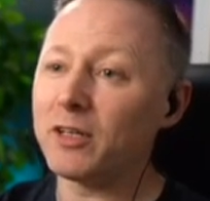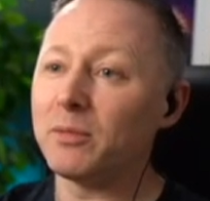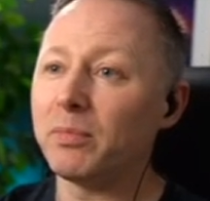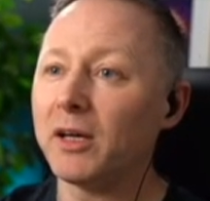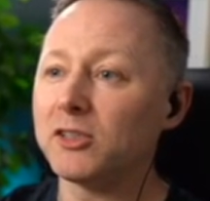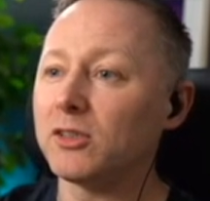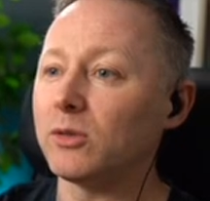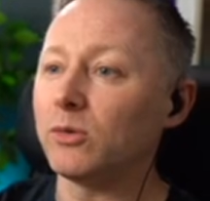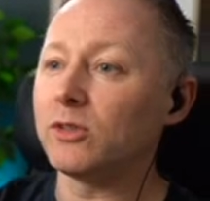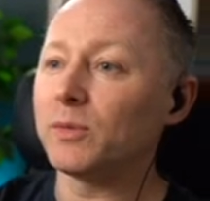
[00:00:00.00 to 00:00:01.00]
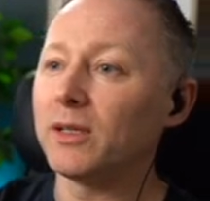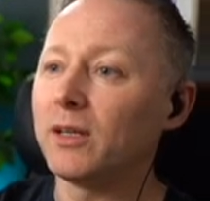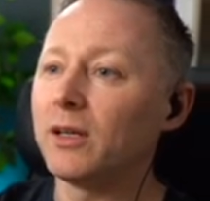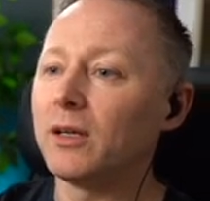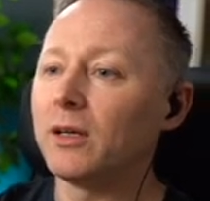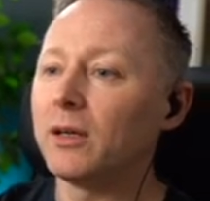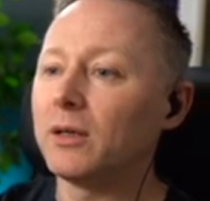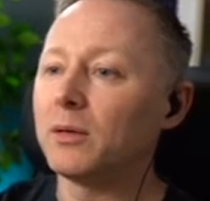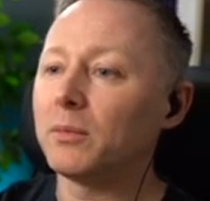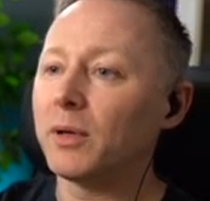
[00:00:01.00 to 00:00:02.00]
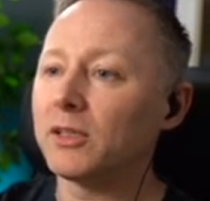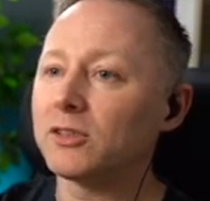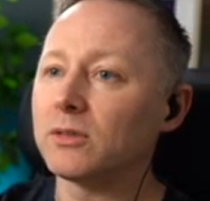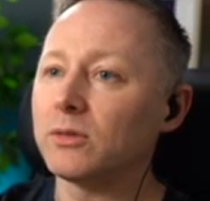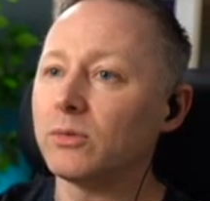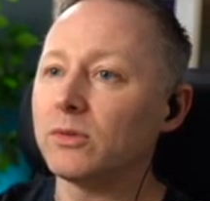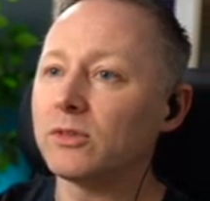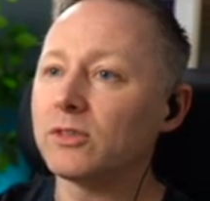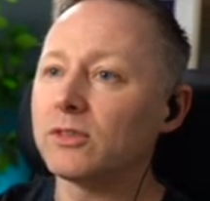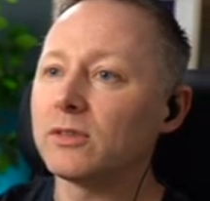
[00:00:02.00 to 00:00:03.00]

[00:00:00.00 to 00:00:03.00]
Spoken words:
picture loans, man. Picture loans.